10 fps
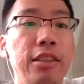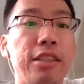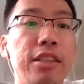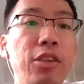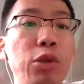
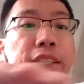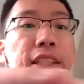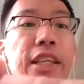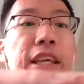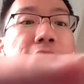The third
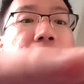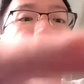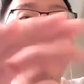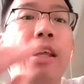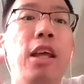reason
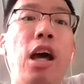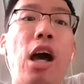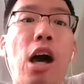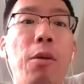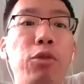is
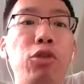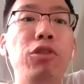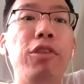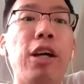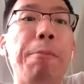
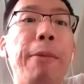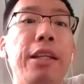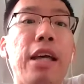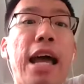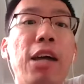proof
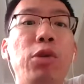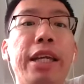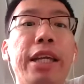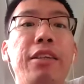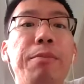commit
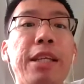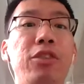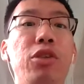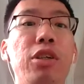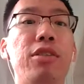aggregate
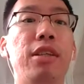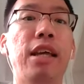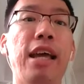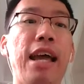messages